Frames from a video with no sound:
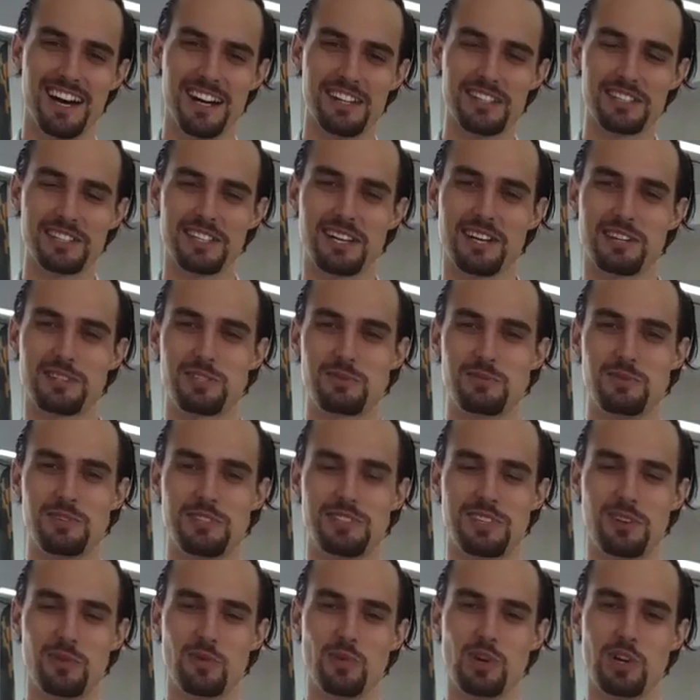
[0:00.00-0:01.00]
Hello
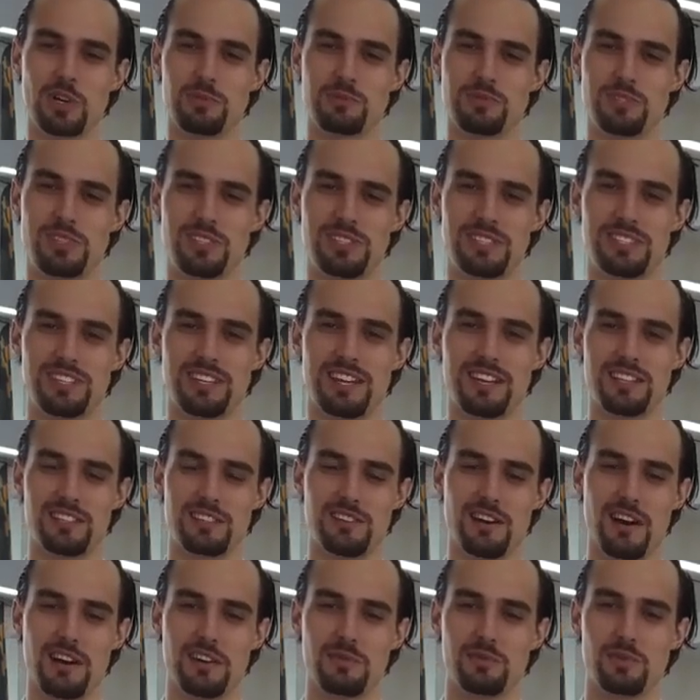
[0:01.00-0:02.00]
customers, and welcome to today's
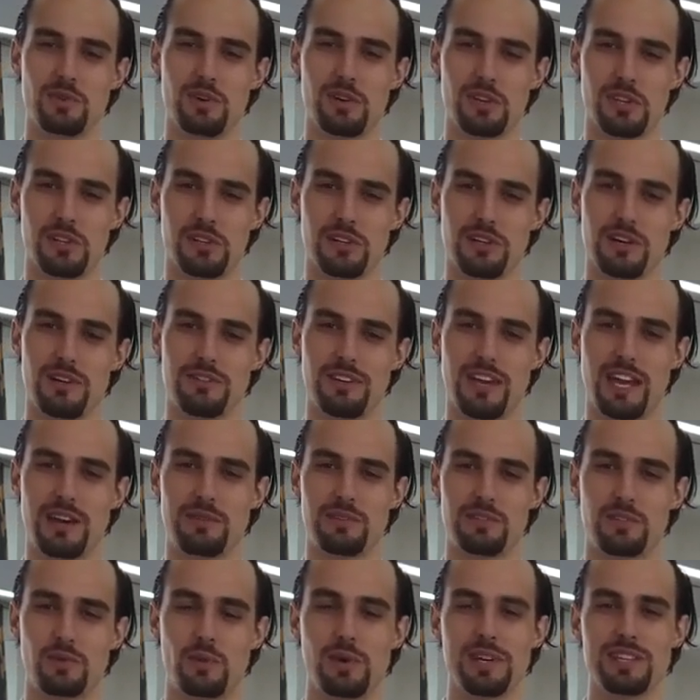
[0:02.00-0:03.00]
guided walkthrough of
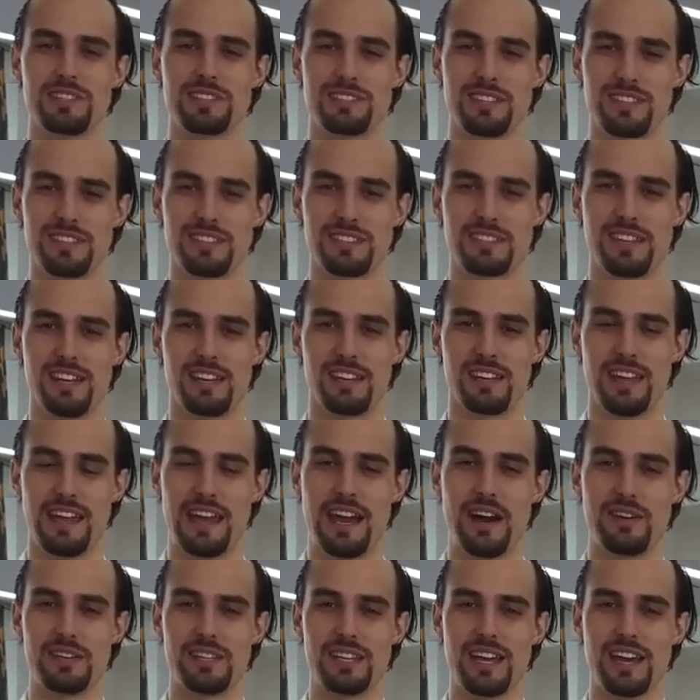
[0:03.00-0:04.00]
our 2016
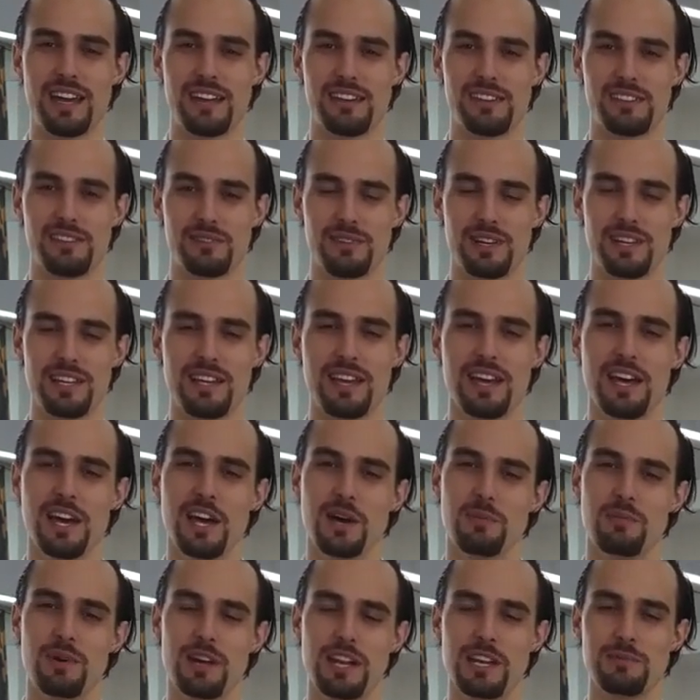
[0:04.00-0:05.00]
Audi A3.
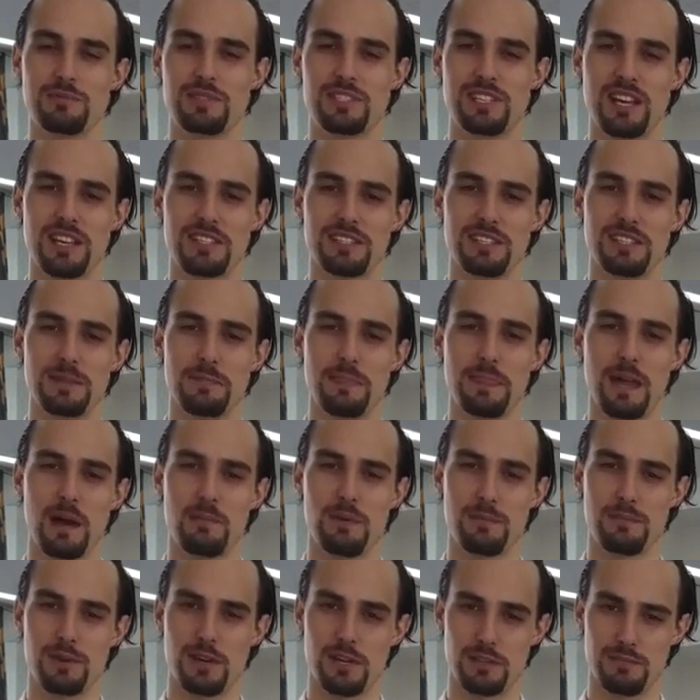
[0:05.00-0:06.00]
My name's Jesse,
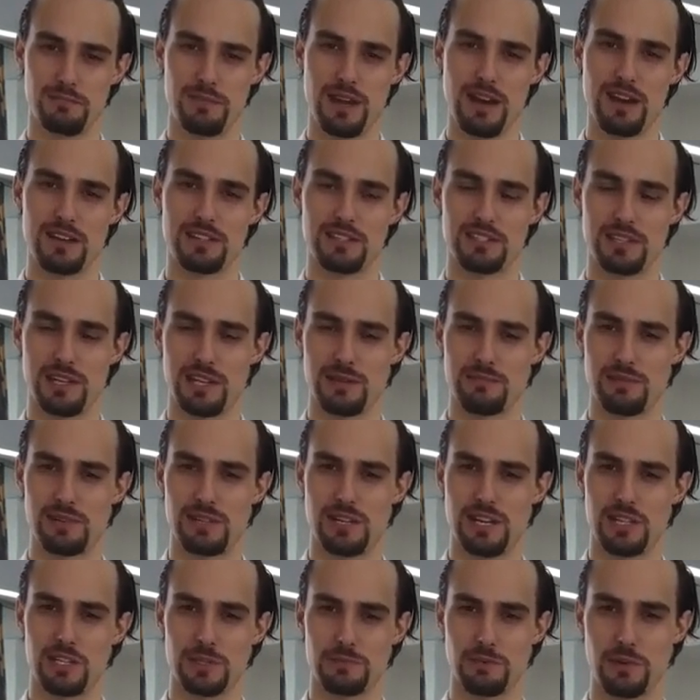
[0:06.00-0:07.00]
I'm a Perth marriage
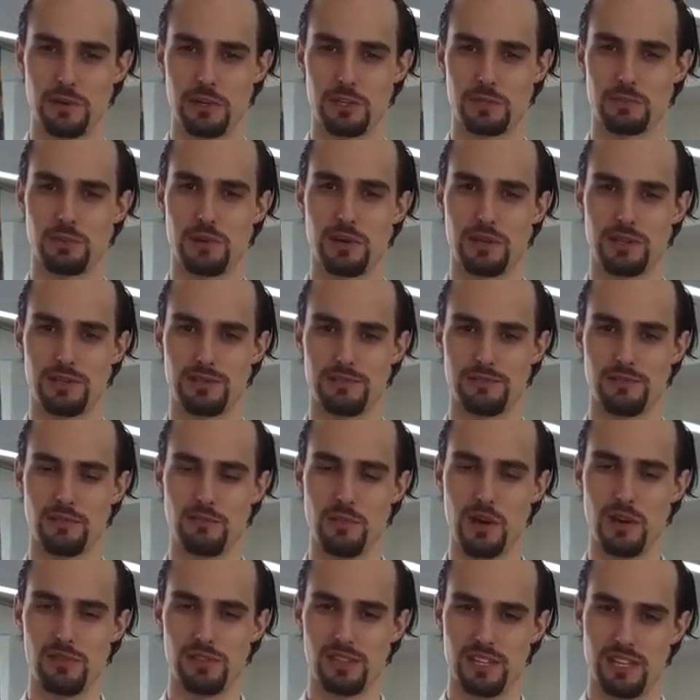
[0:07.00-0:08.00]
celebrant and spokesperson for
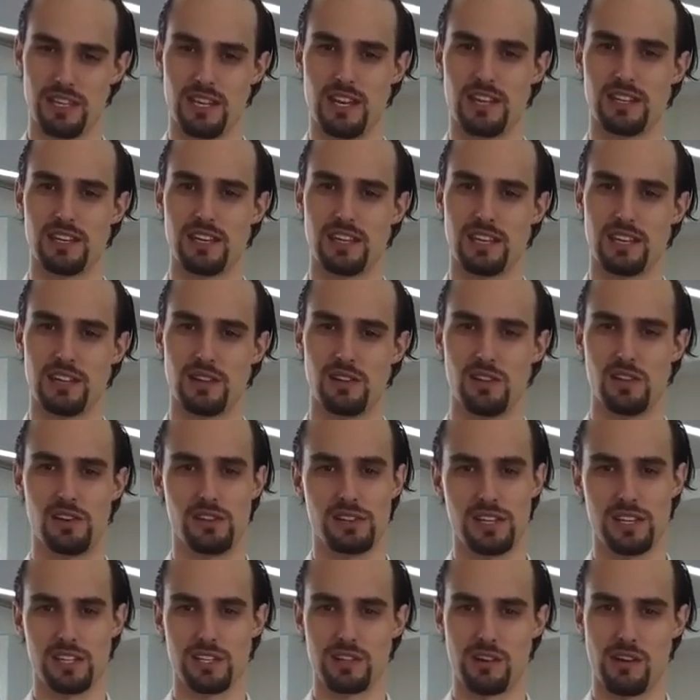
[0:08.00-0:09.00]
Melville Hyundai here
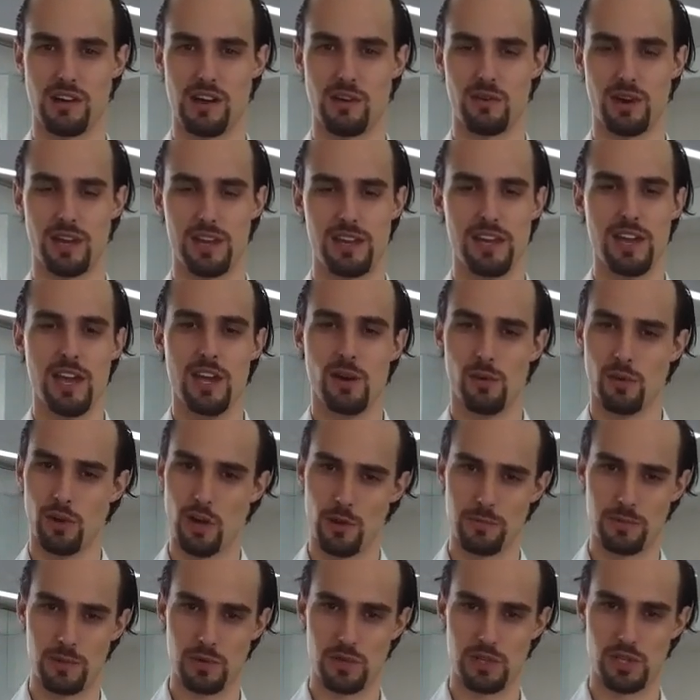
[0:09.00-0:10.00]
along Leach Highway. We
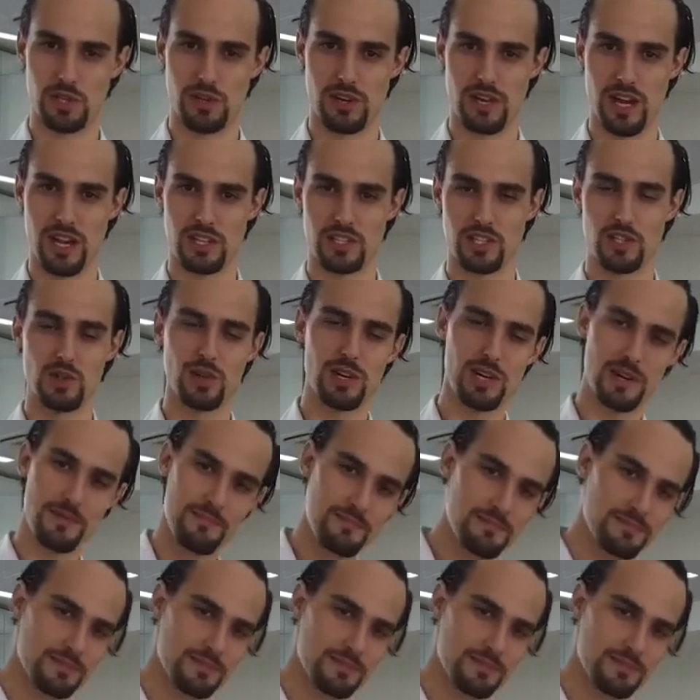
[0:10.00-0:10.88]
hope you enjoy our tour.